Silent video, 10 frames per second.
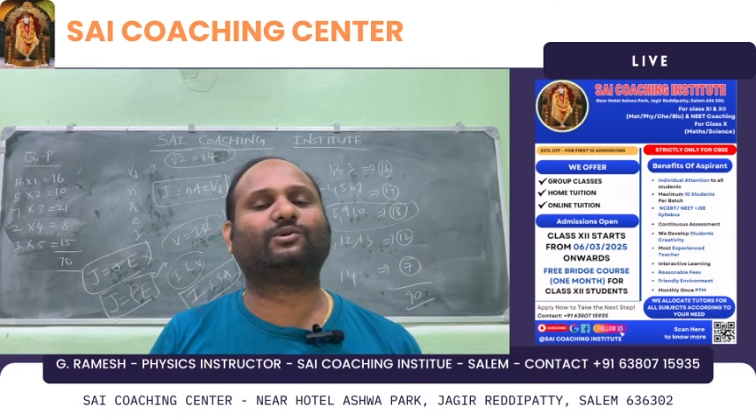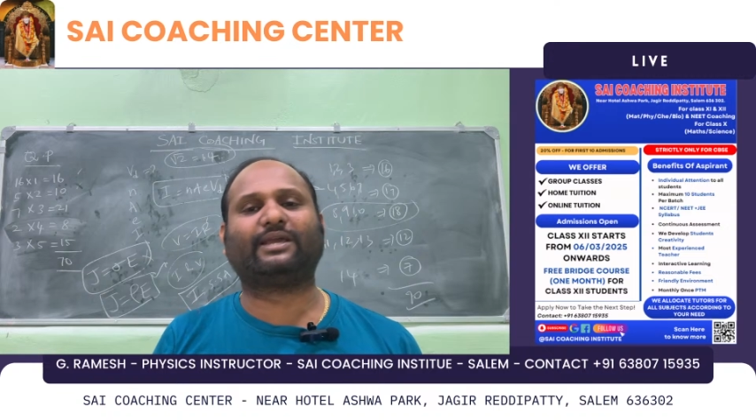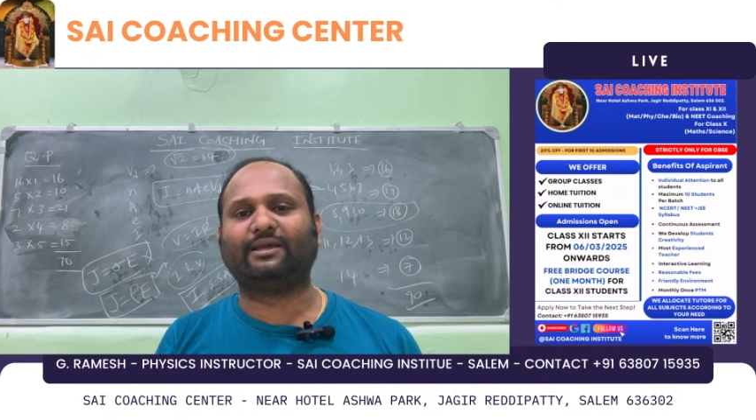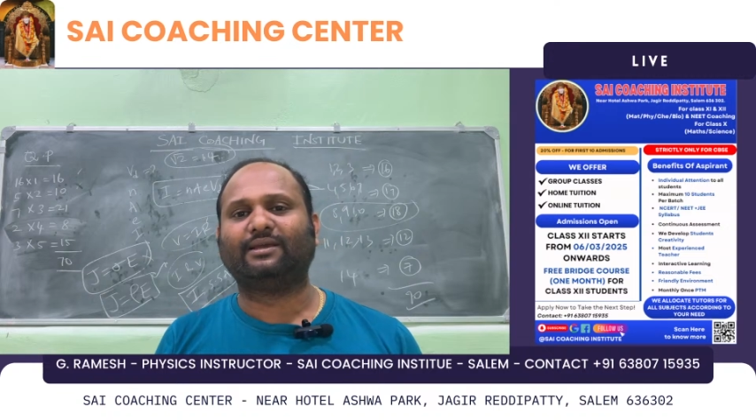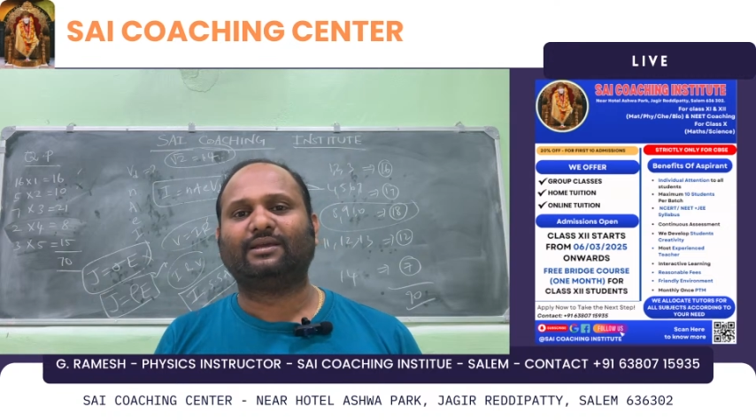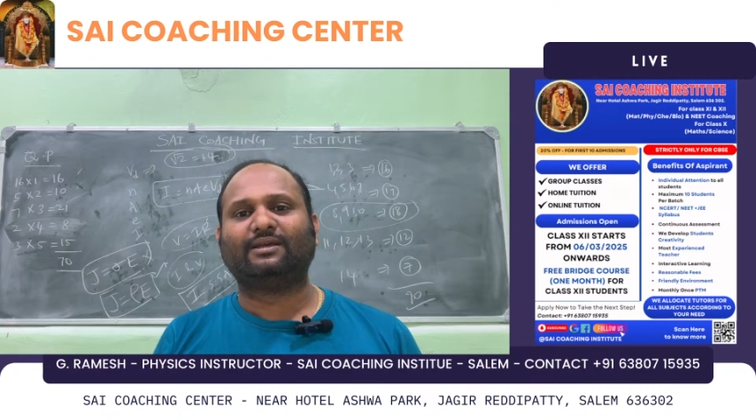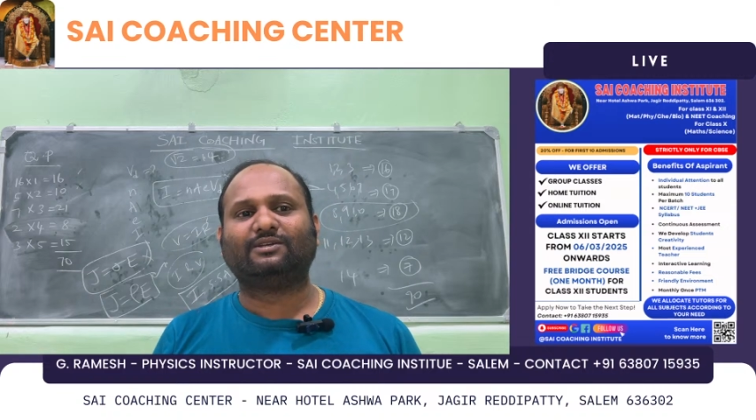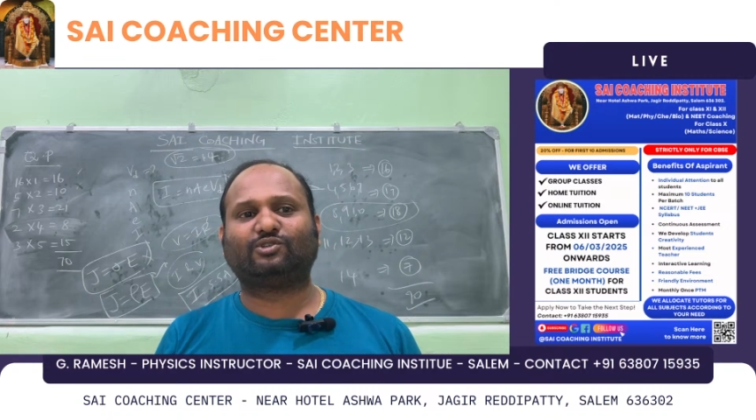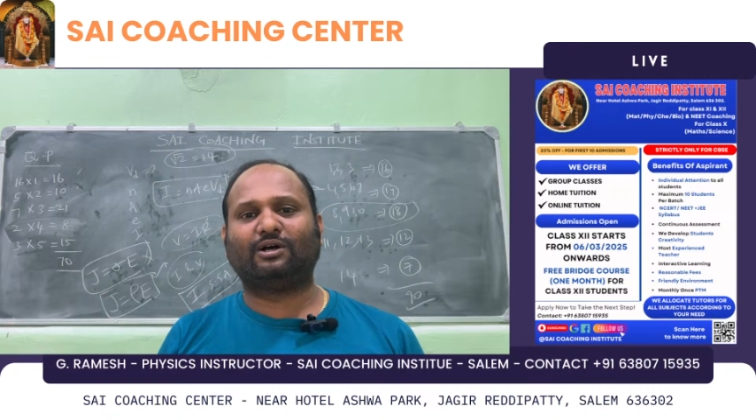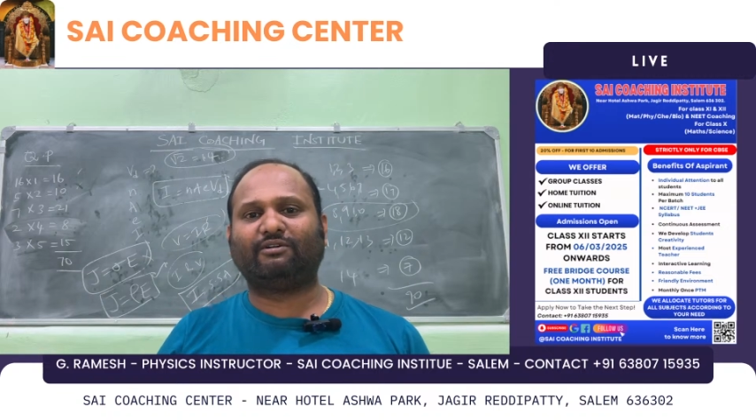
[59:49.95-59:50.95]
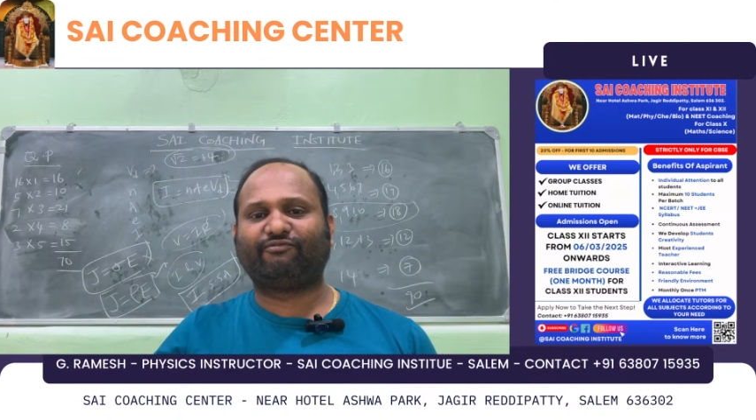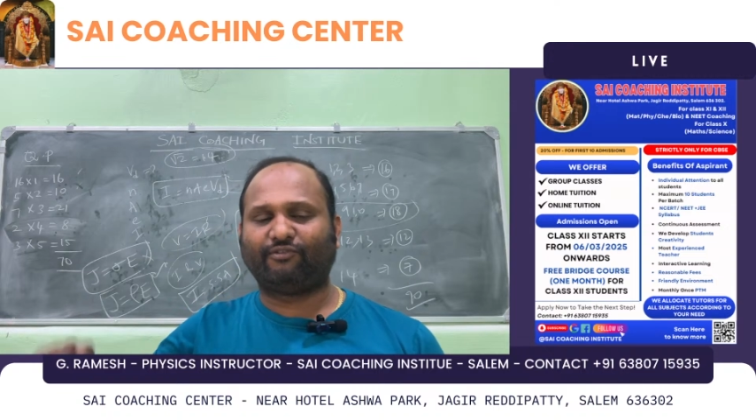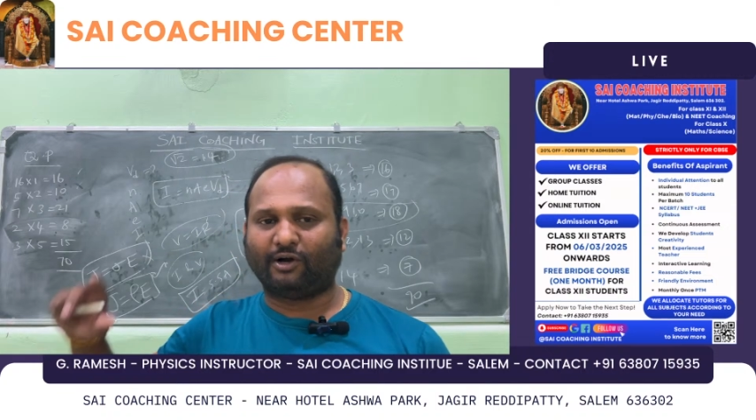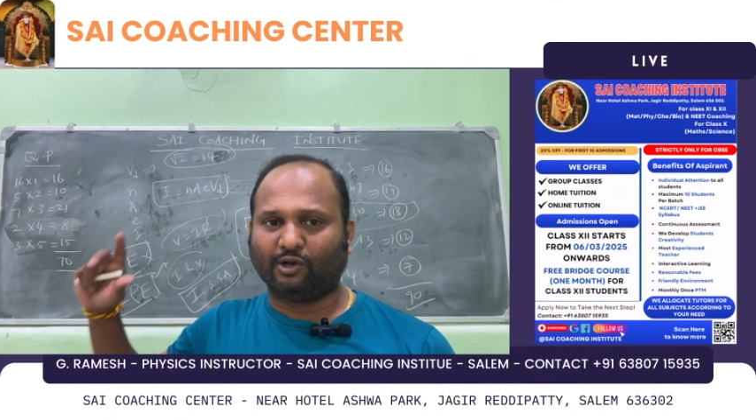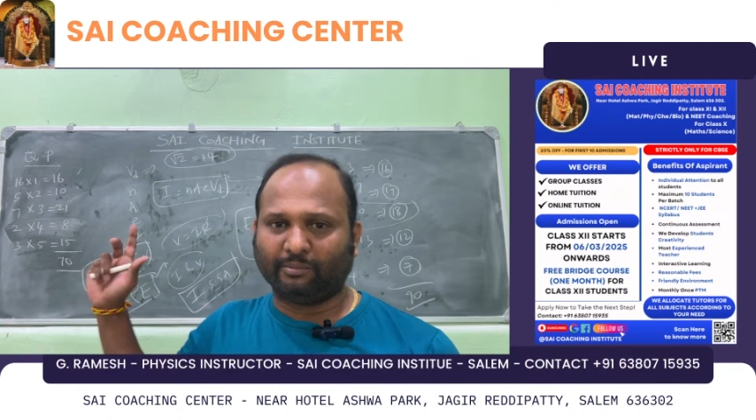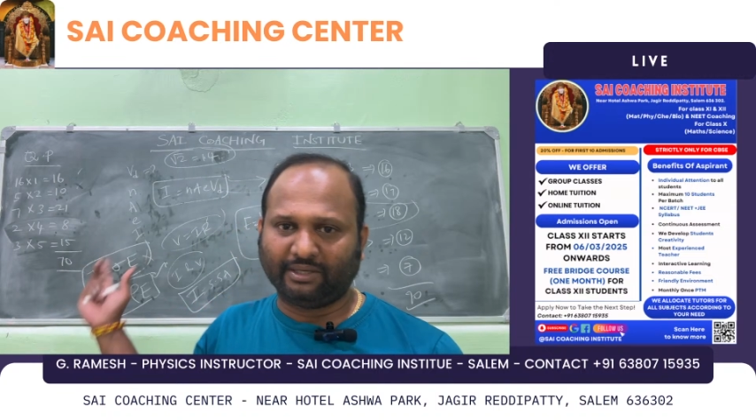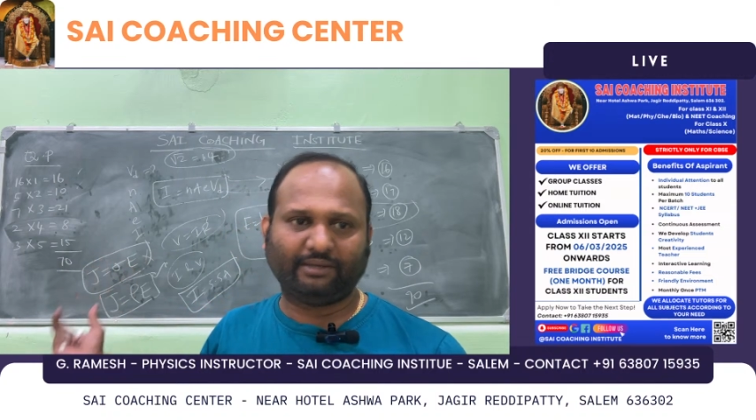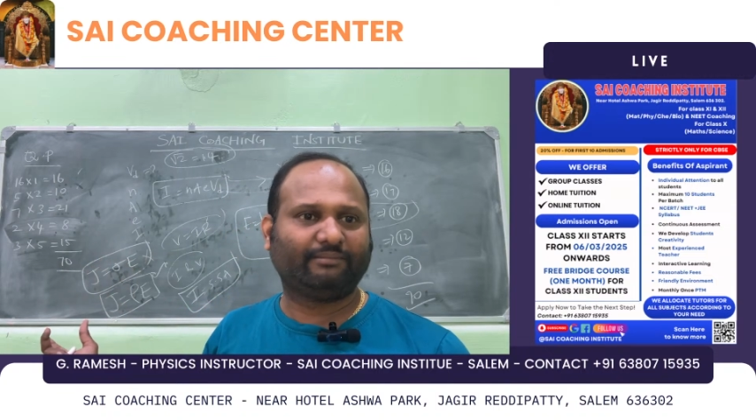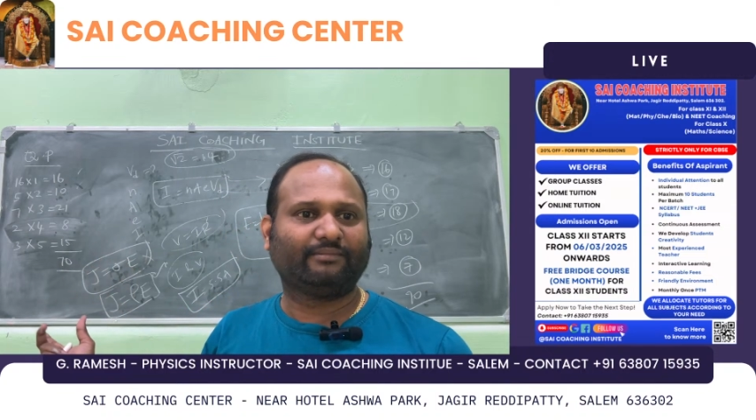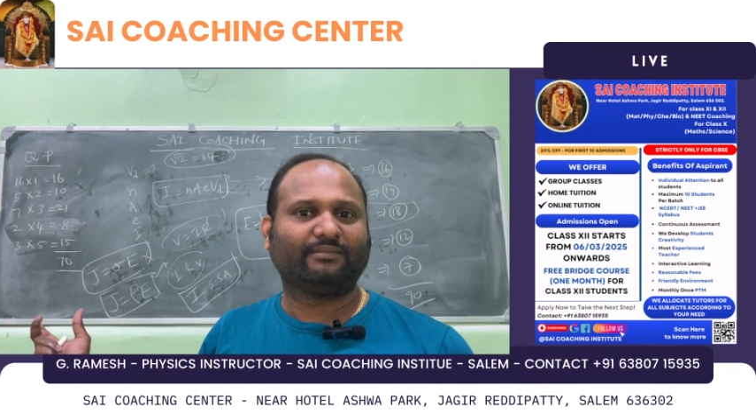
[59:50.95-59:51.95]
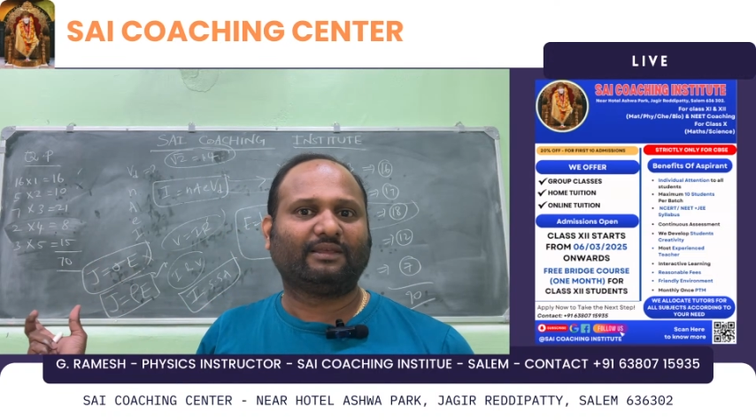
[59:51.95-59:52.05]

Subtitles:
Okay, so follow me,